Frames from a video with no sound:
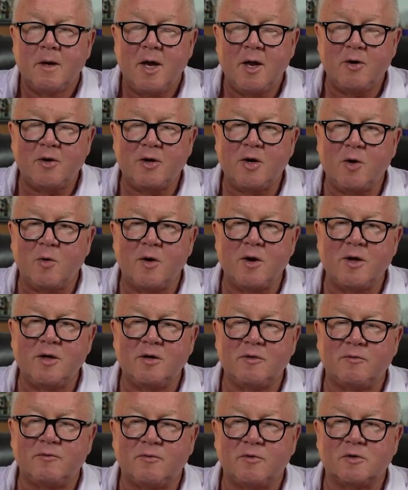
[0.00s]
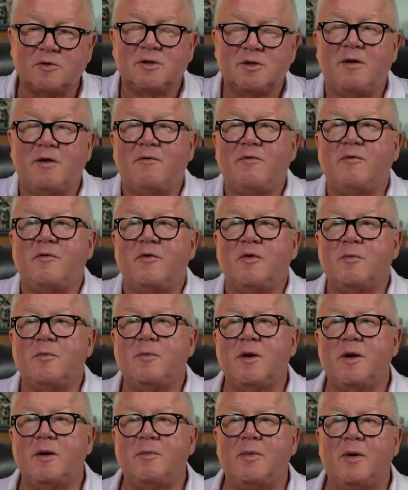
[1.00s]
I don't care what you do. First off, if you're in
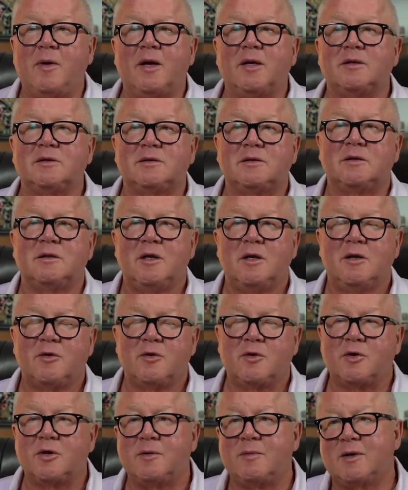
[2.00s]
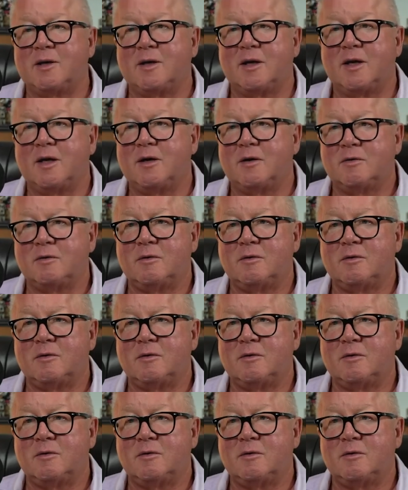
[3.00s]
menopause, they're going to be low.